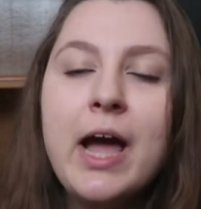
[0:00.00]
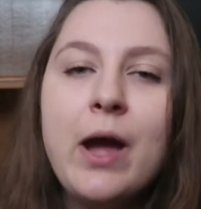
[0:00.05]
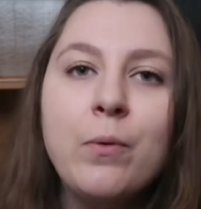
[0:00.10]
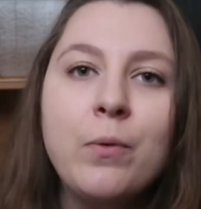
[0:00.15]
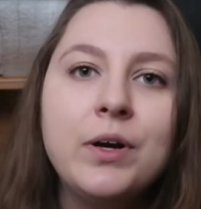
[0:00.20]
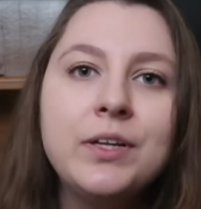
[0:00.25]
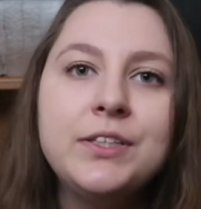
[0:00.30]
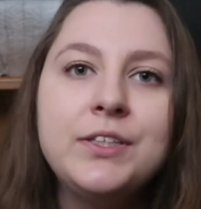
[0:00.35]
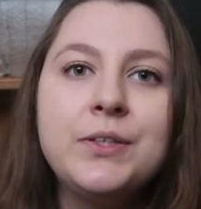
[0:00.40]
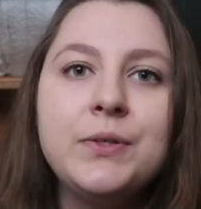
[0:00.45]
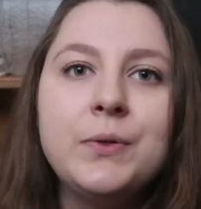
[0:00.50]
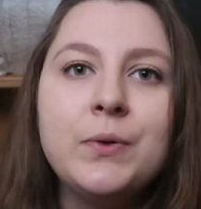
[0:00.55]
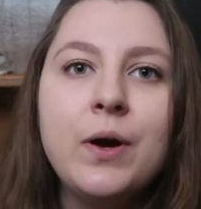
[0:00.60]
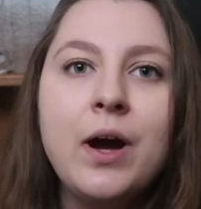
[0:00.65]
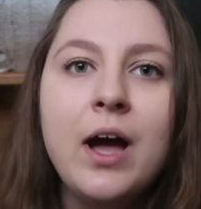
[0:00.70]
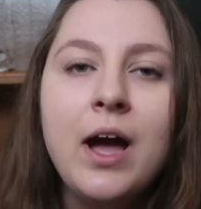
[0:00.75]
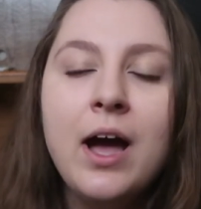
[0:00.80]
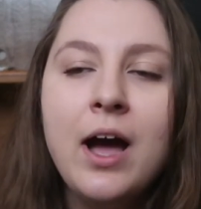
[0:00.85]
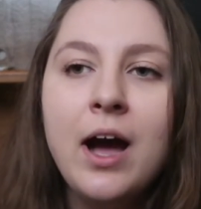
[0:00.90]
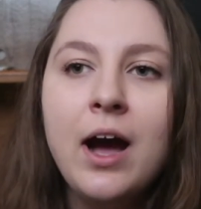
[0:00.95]
I want to
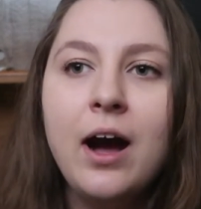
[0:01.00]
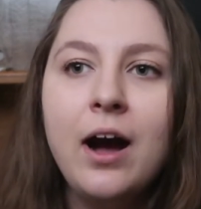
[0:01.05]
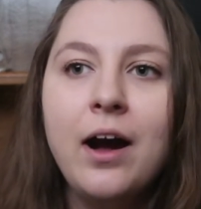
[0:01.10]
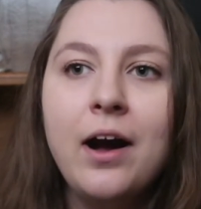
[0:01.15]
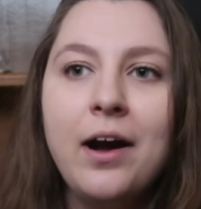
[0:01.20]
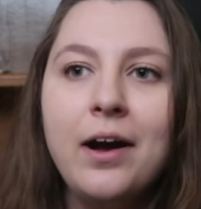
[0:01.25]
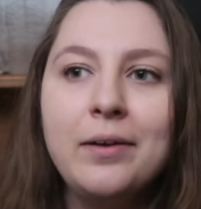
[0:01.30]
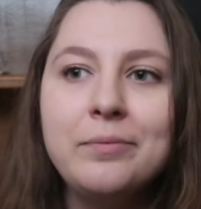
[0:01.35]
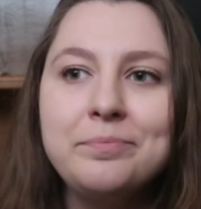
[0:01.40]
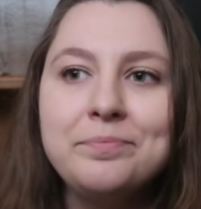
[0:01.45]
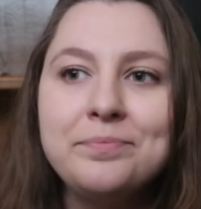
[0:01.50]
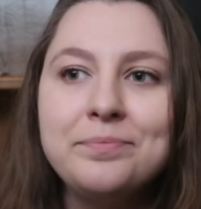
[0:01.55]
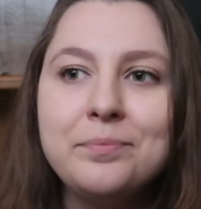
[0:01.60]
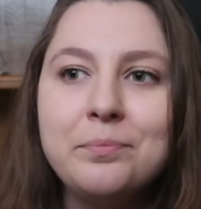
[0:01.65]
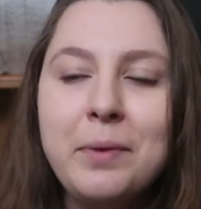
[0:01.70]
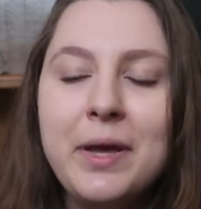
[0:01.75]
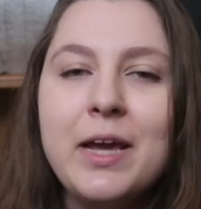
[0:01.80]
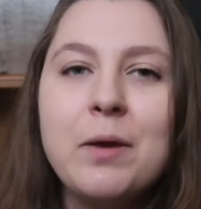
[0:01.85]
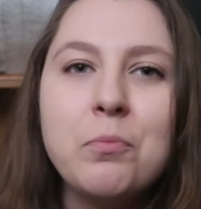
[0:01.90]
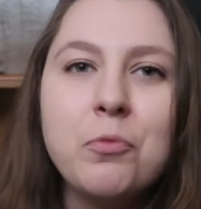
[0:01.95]

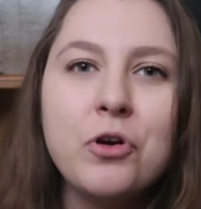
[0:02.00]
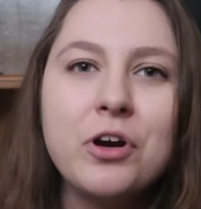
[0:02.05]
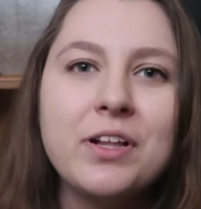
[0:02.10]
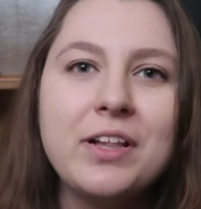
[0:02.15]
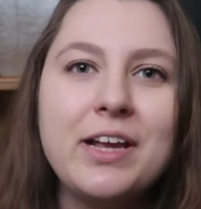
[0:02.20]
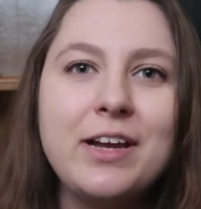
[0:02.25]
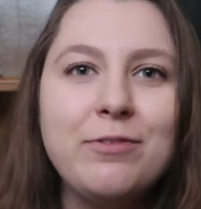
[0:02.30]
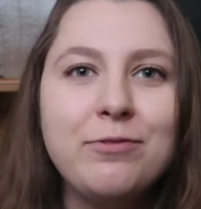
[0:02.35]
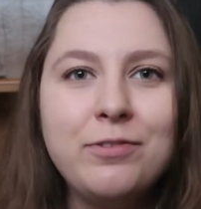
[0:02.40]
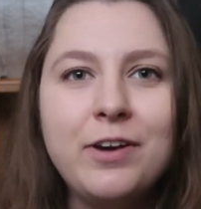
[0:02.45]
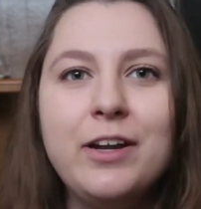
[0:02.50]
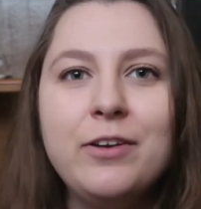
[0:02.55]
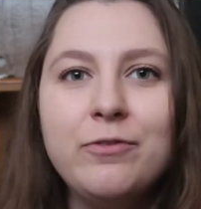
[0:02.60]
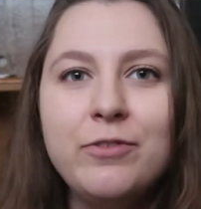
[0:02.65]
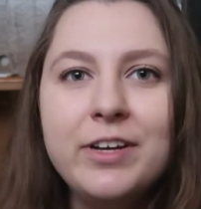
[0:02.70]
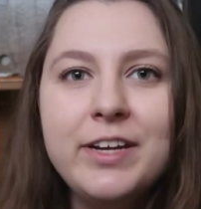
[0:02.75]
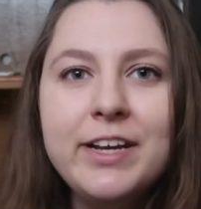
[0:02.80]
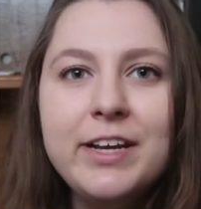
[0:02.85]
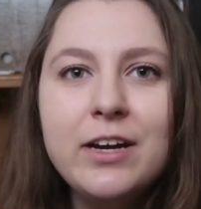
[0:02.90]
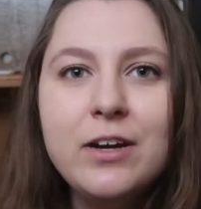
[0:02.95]
make more like fun
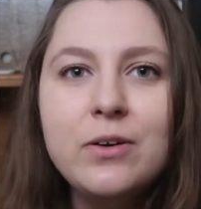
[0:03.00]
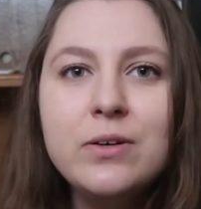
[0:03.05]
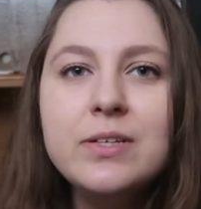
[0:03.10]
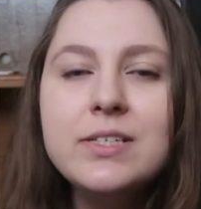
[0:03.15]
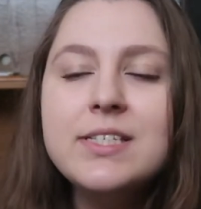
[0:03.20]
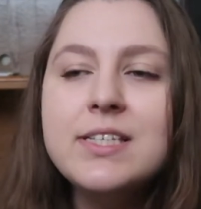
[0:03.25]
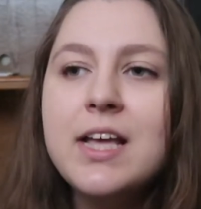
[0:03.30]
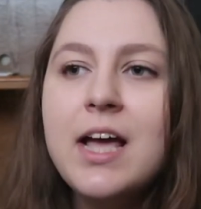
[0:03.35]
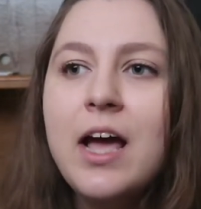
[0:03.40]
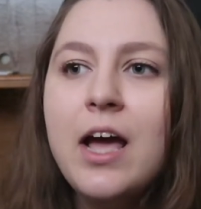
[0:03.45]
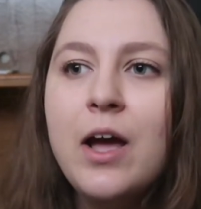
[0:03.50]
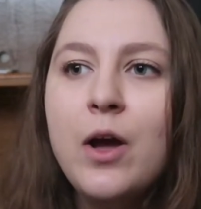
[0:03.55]
videos,